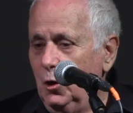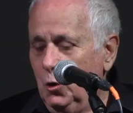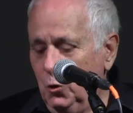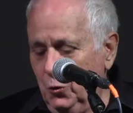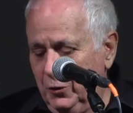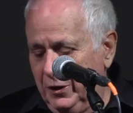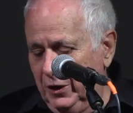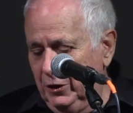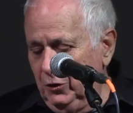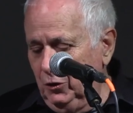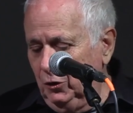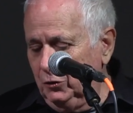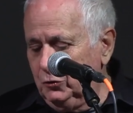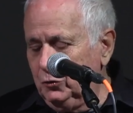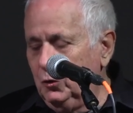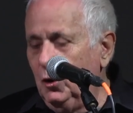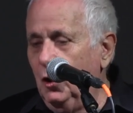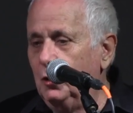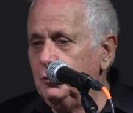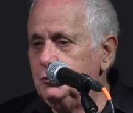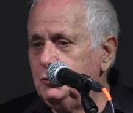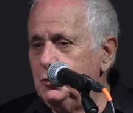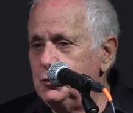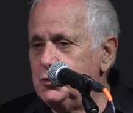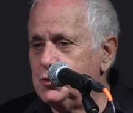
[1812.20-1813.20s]
who cannot
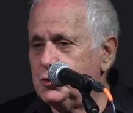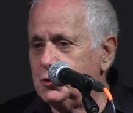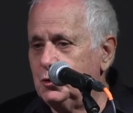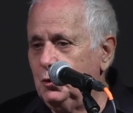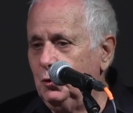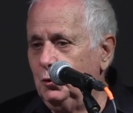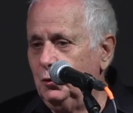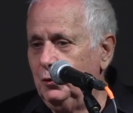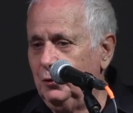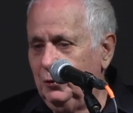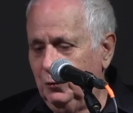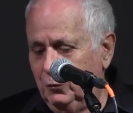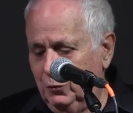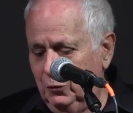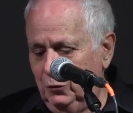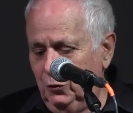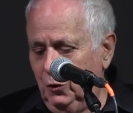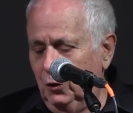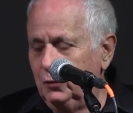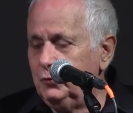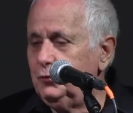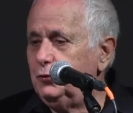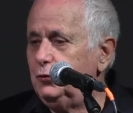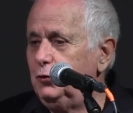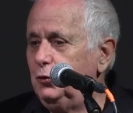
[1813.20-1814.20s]
go to school, who
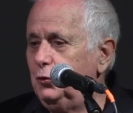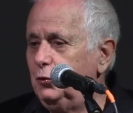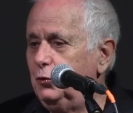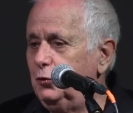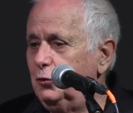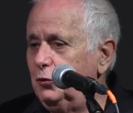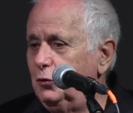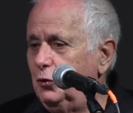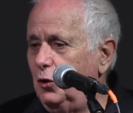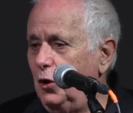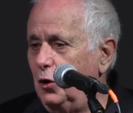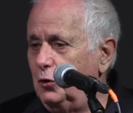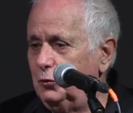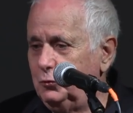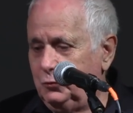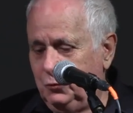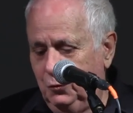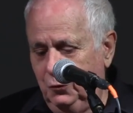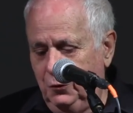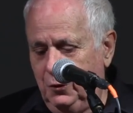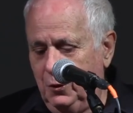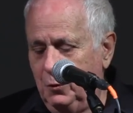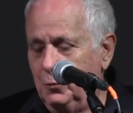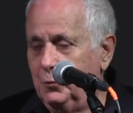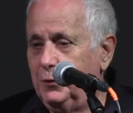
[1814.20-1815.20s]
cannot go
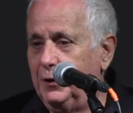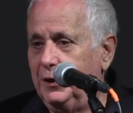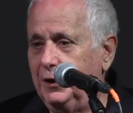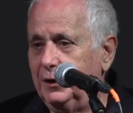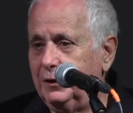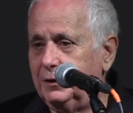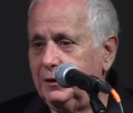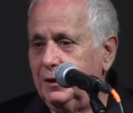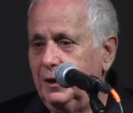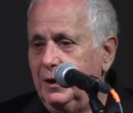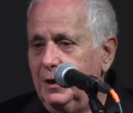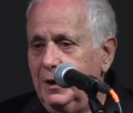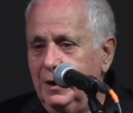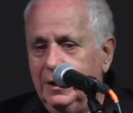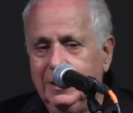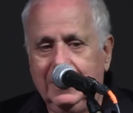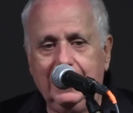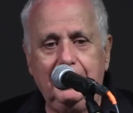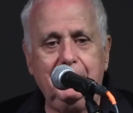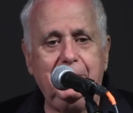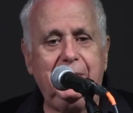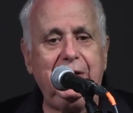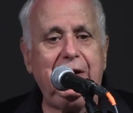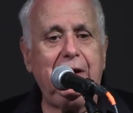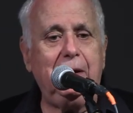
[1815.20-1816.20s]
to the work,
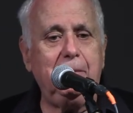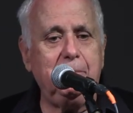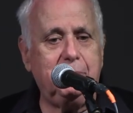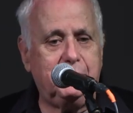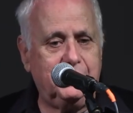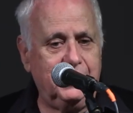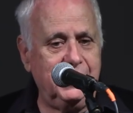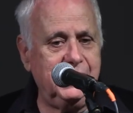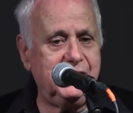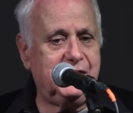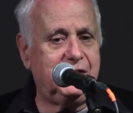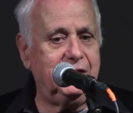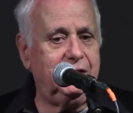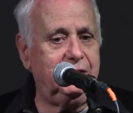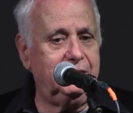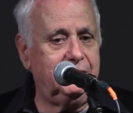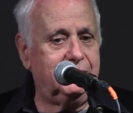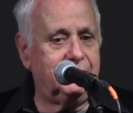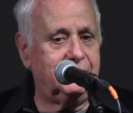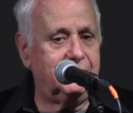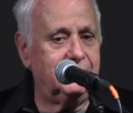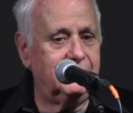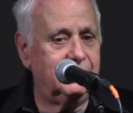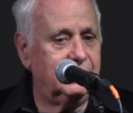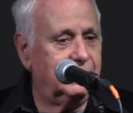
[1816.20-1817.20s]
can be
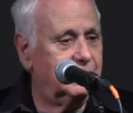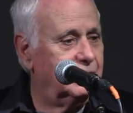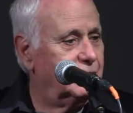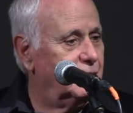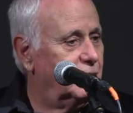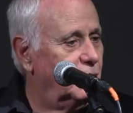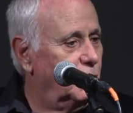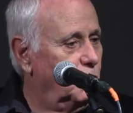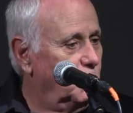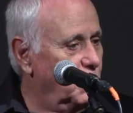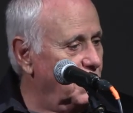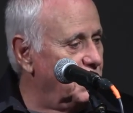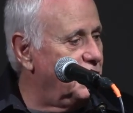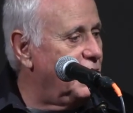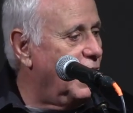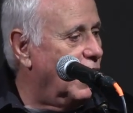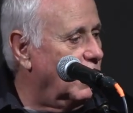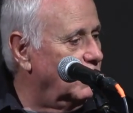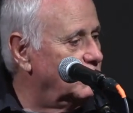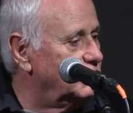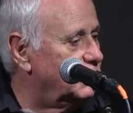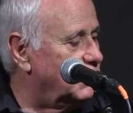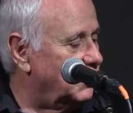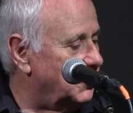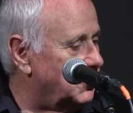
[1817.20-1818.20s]
imprisoned
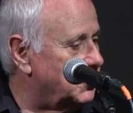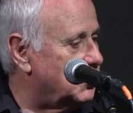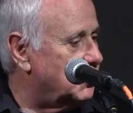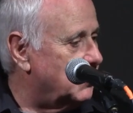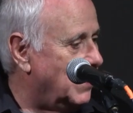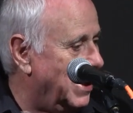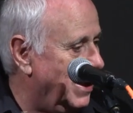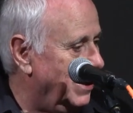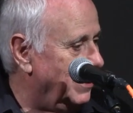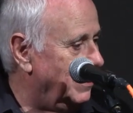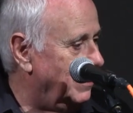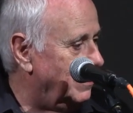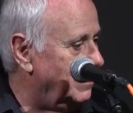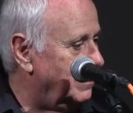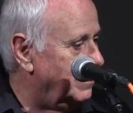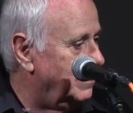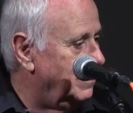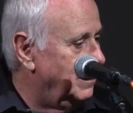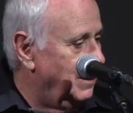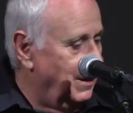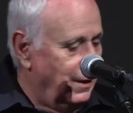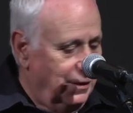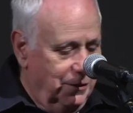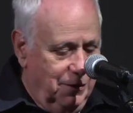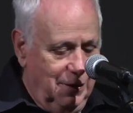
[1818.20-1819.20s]
without trial.
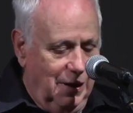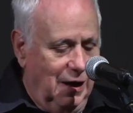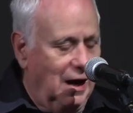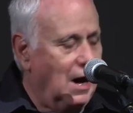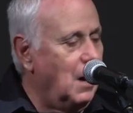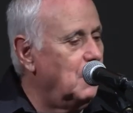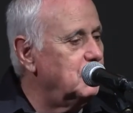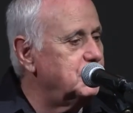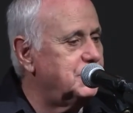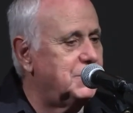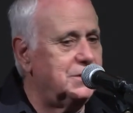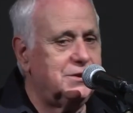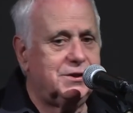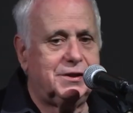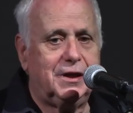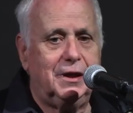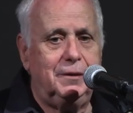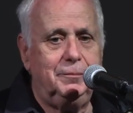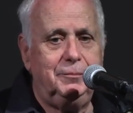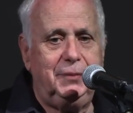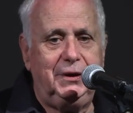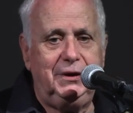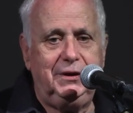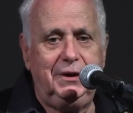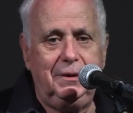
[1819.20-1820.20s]
Their houses
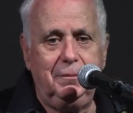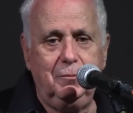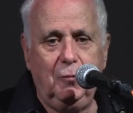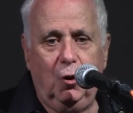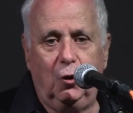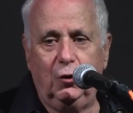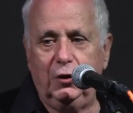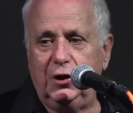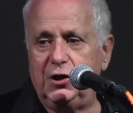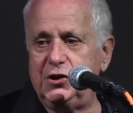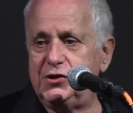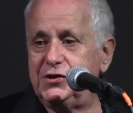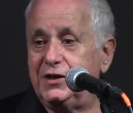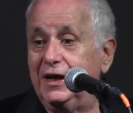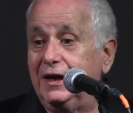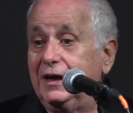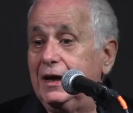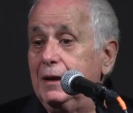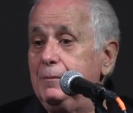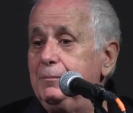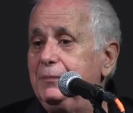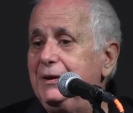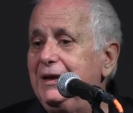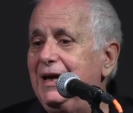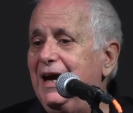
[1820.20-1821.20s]
can be demolished. They
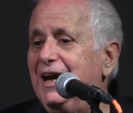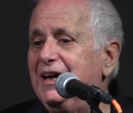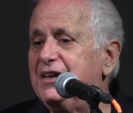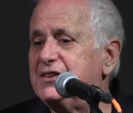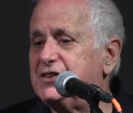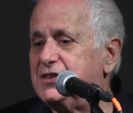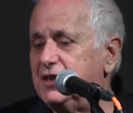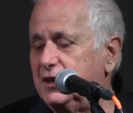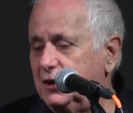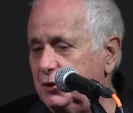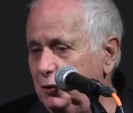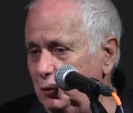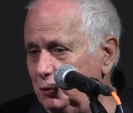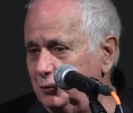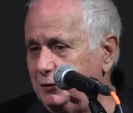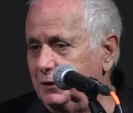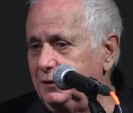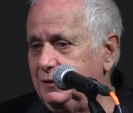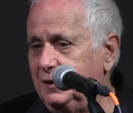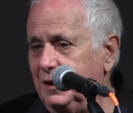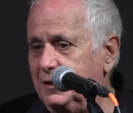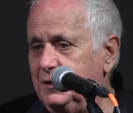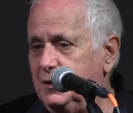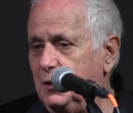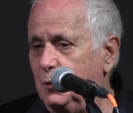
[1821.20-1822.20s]
can be
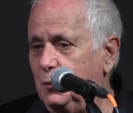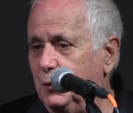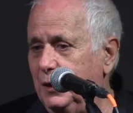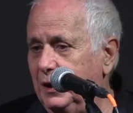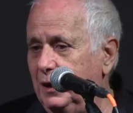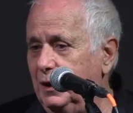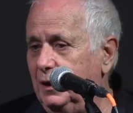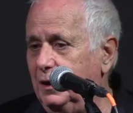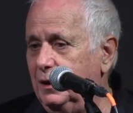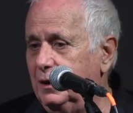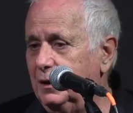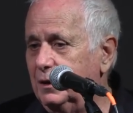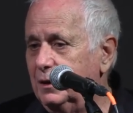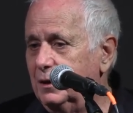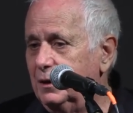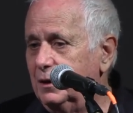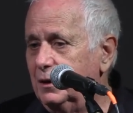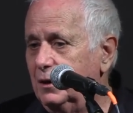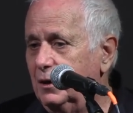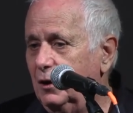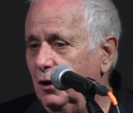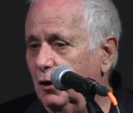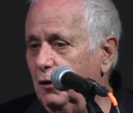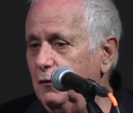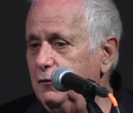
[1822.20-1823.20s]
executed at the will
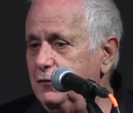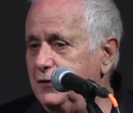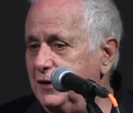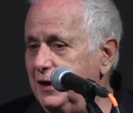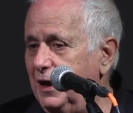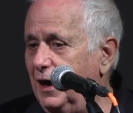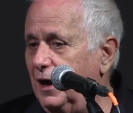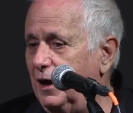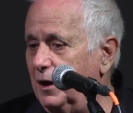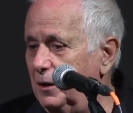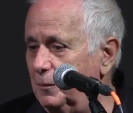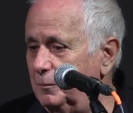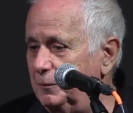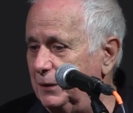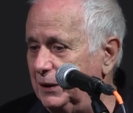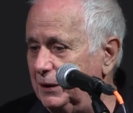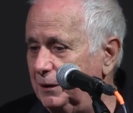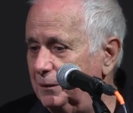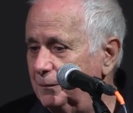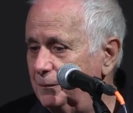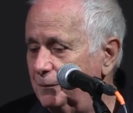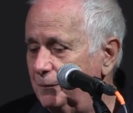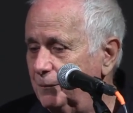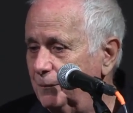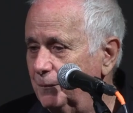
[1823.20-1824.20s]
of the
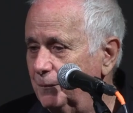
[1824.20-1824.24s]
army.